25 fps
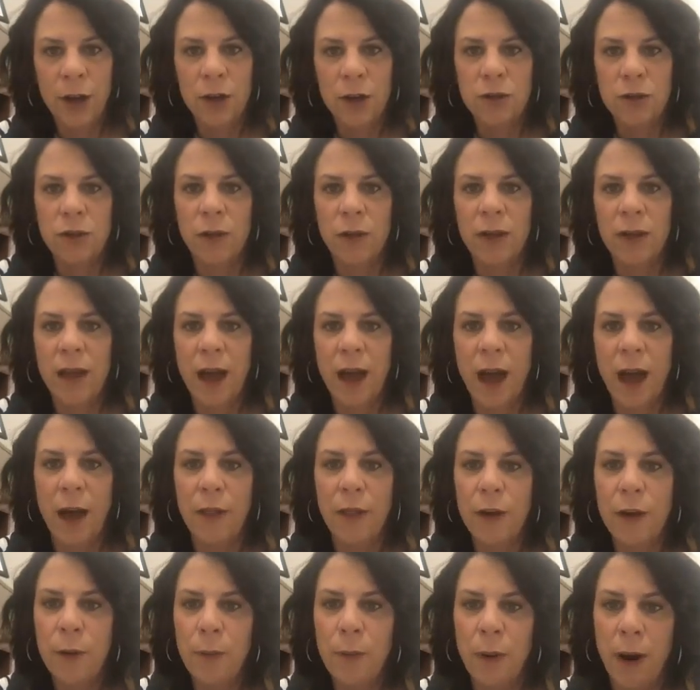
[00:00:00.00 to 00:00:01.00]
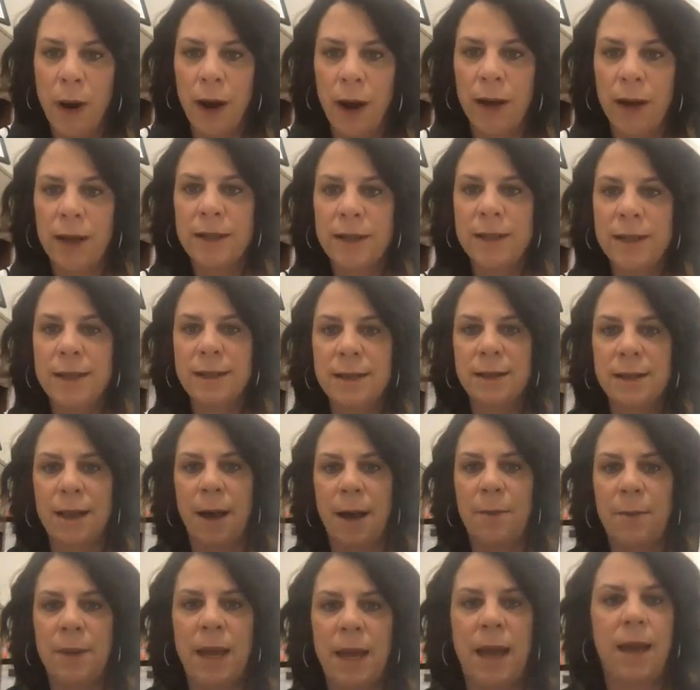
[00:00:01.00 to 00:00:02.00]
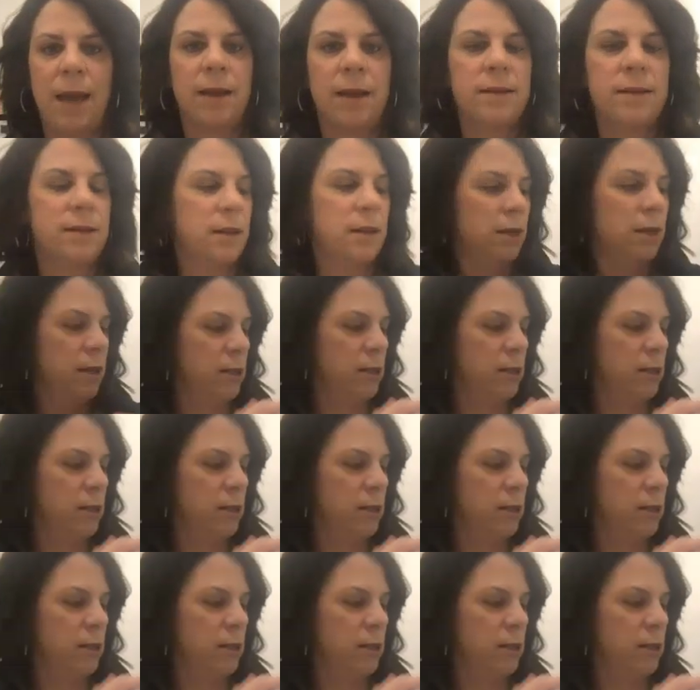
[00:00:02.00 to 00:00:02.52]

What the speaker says: So the other product is cupcakes.